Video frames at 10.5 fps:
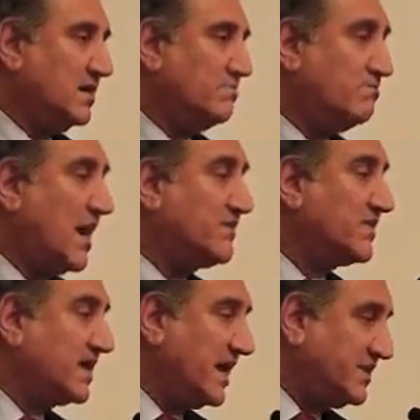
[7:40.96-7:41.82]

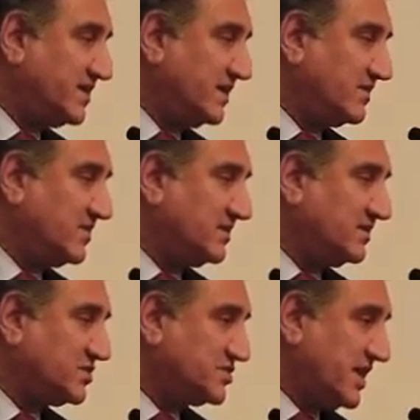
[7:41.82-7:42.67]
bifurcating the
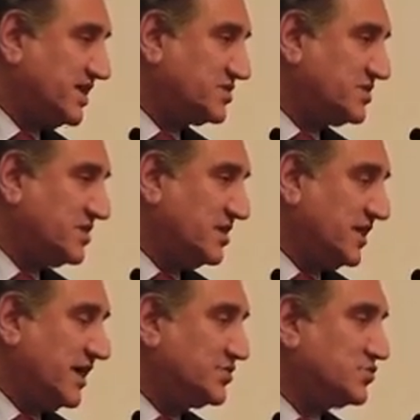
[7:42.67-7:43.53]
state
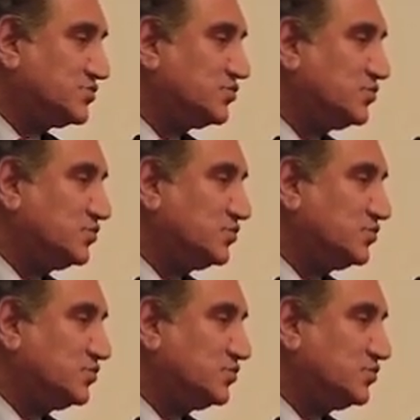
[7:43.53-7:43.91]
into two